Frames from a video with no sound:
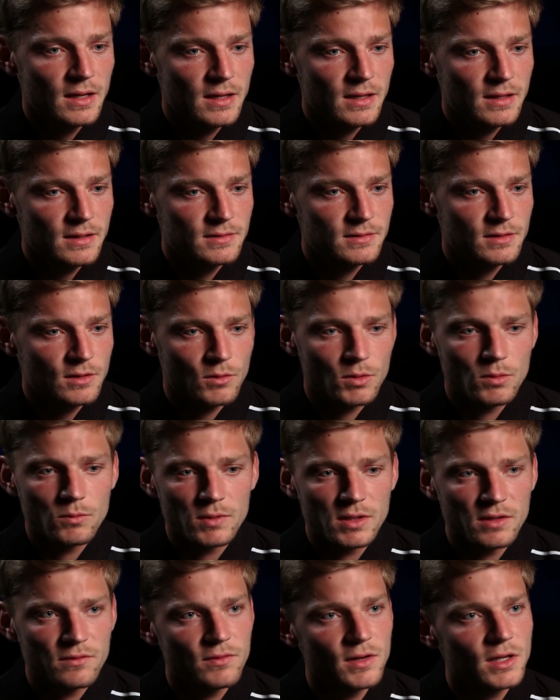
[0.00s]
it's going
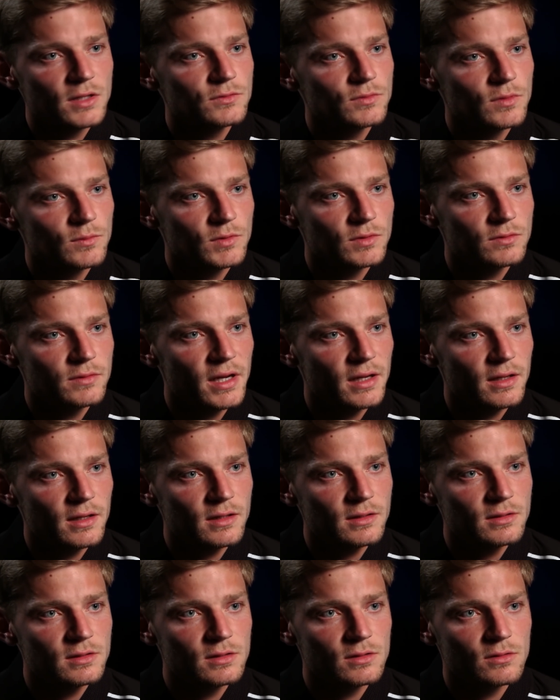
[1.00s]
really fast from the
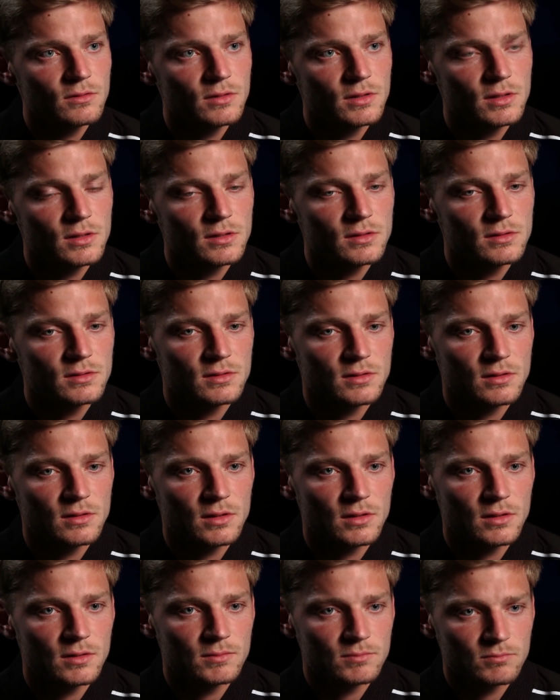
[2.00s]
racket, so it
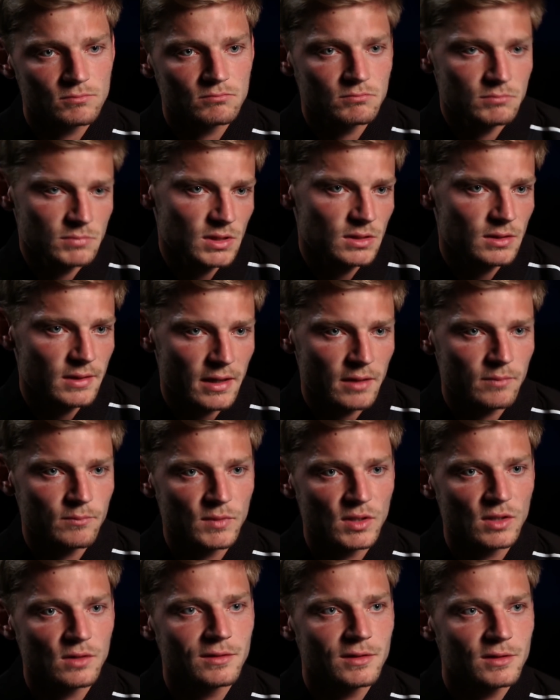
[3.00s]
helped
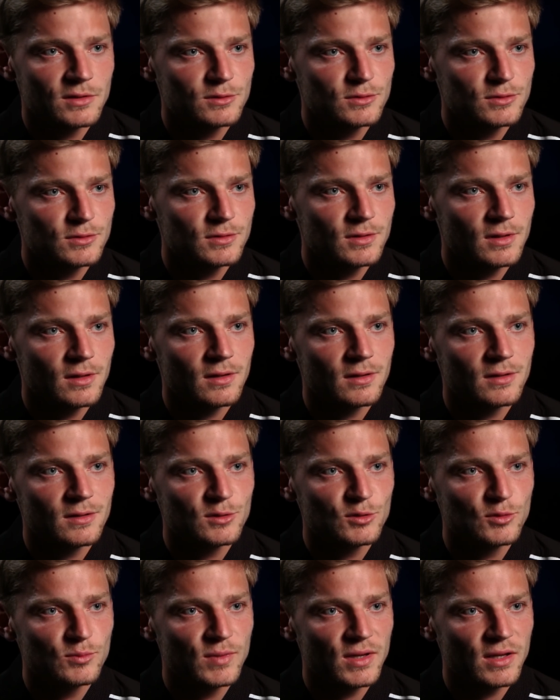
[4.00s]
me a lot
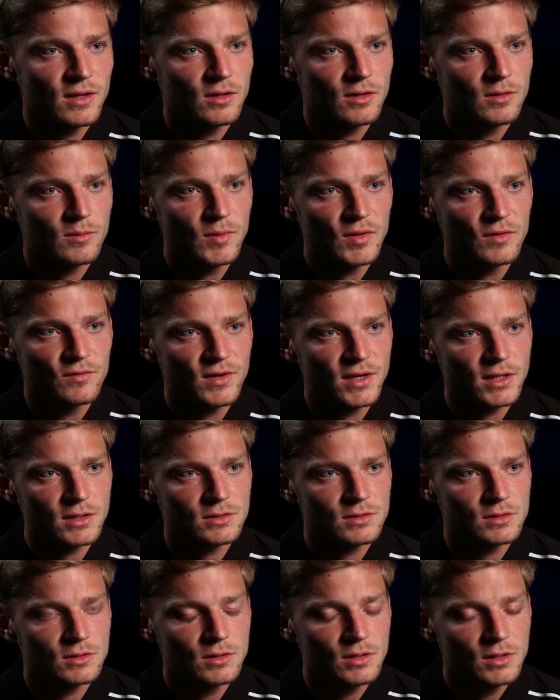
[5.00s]
to play a little bit
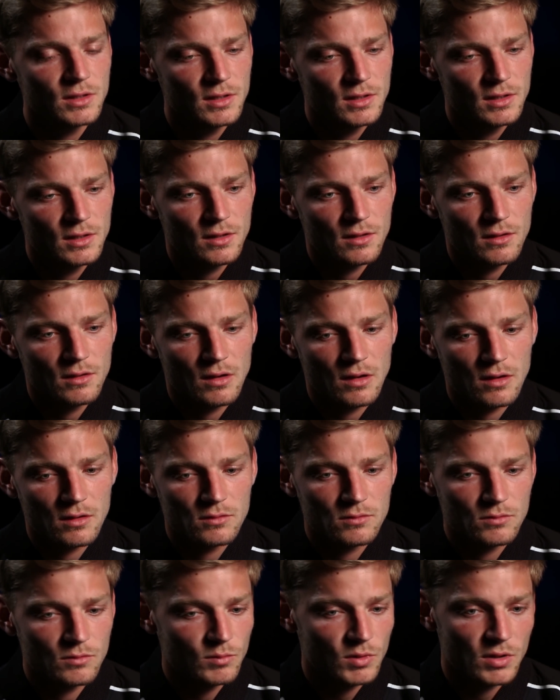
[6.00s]
faster.
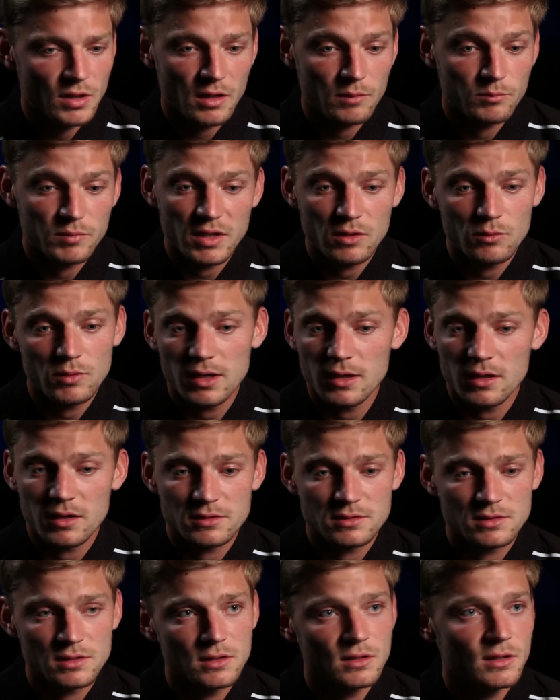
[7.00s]
But I played well
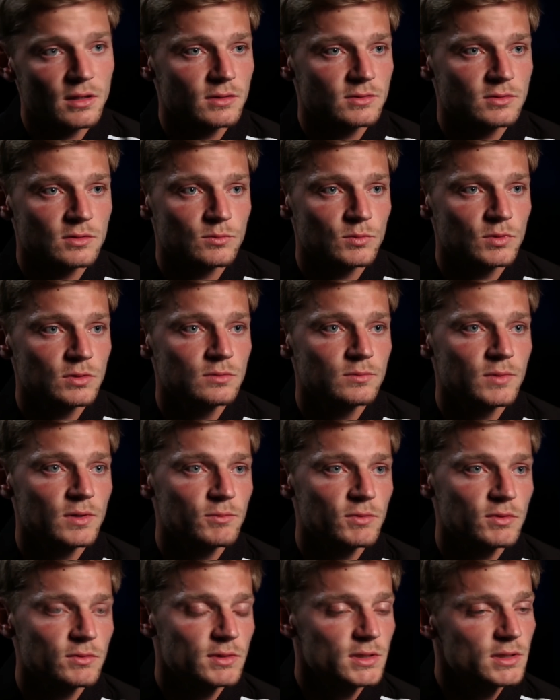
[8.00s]
last year. I had some good
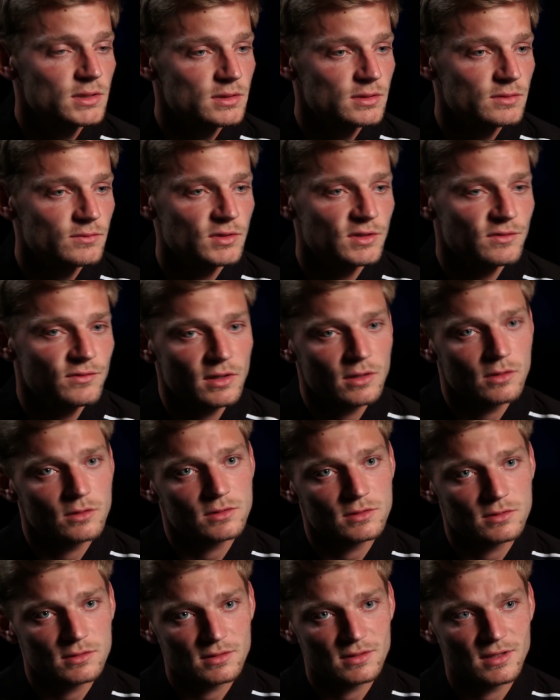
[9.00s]
memories, even if I
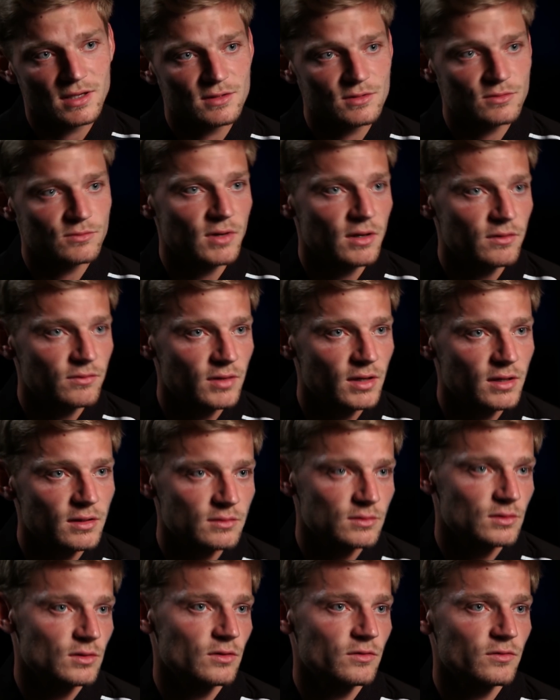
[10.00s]
lost against
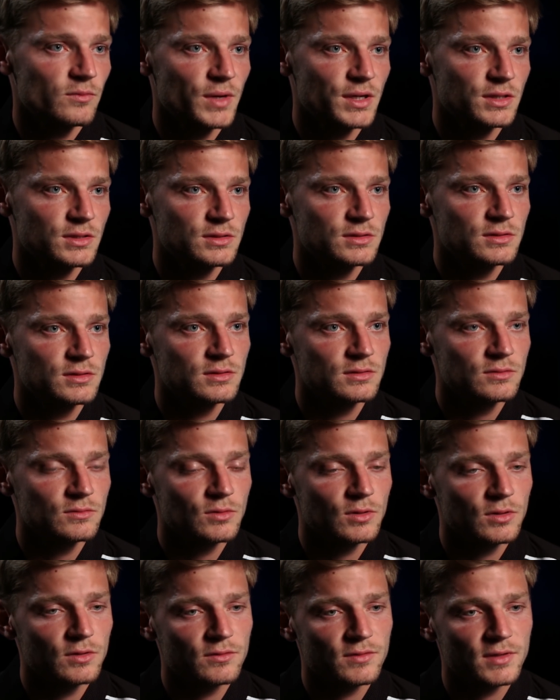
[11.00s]
Rafa, tough matches in
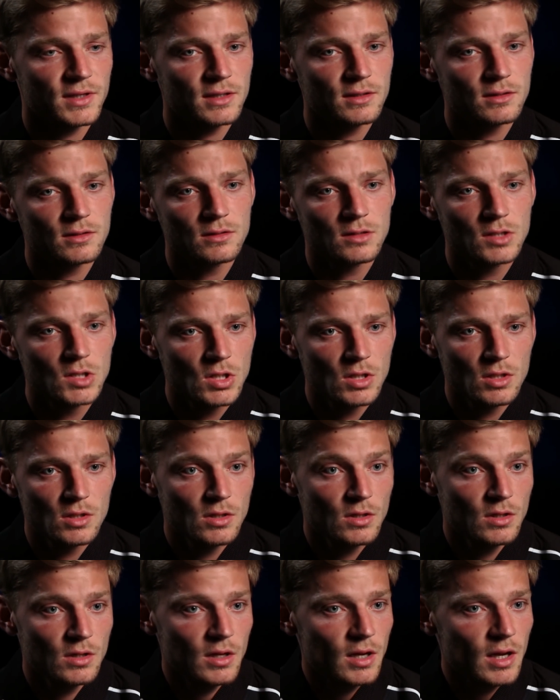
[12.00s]
quarterfinal.
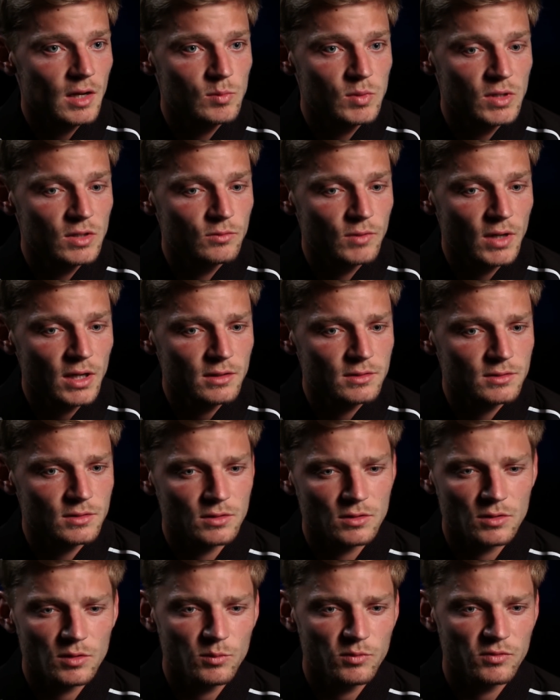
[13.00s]
I played well,
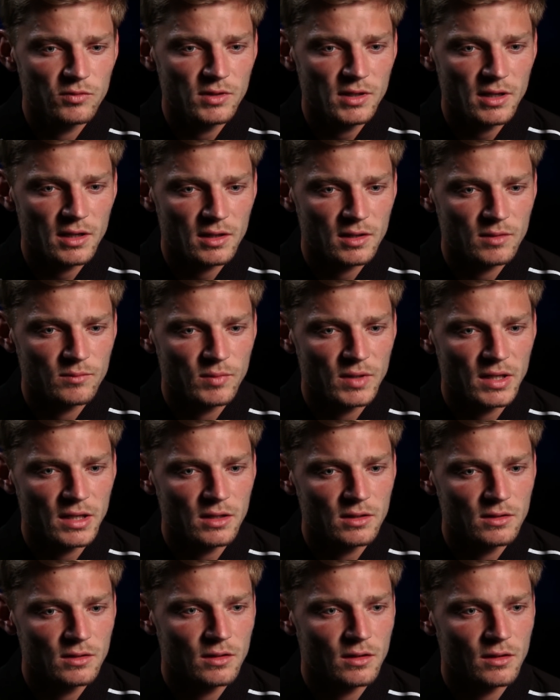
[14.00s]
so hopefully I can play